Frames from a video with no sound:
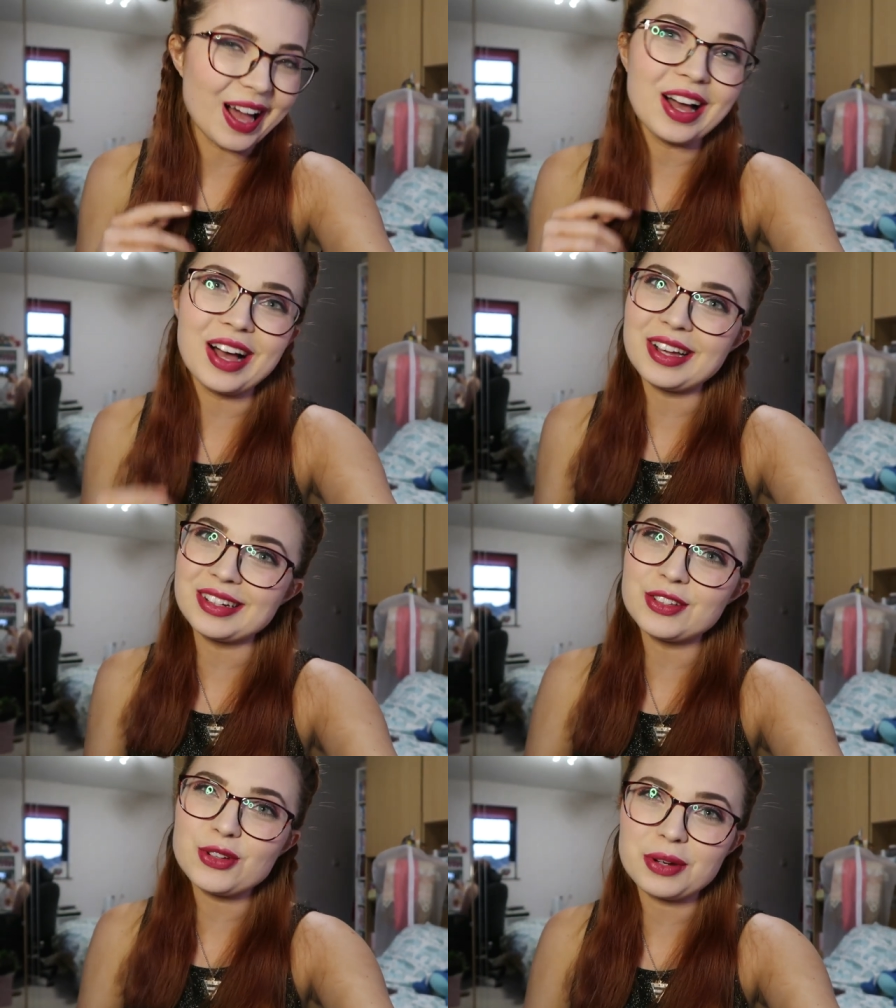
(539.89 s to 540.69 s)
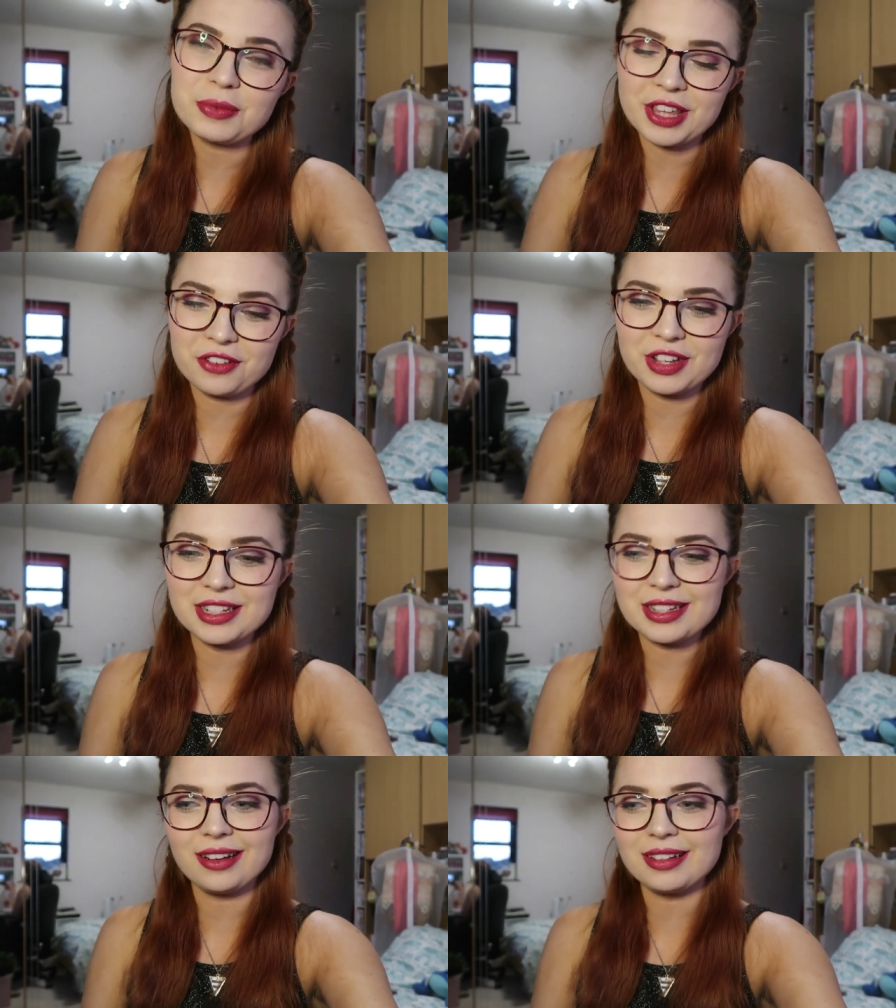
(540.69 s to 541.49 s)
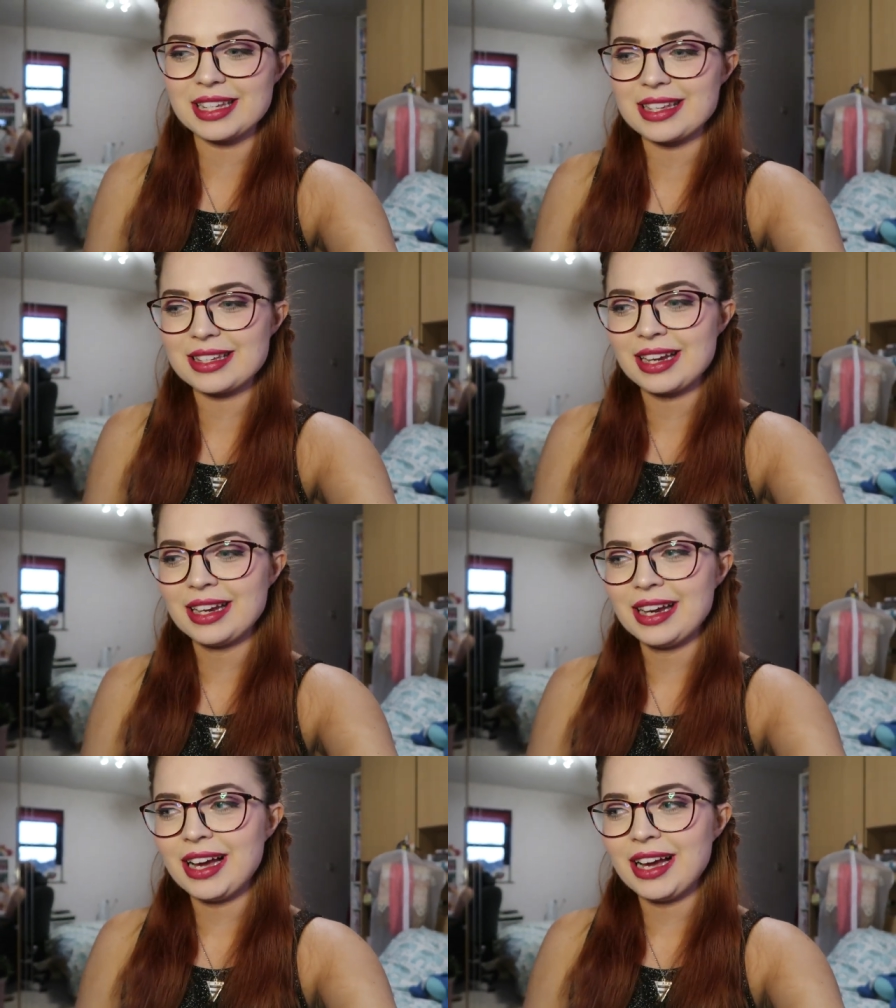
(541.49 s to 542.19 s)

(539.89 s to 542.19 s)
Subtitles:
and join in with her fitness classes.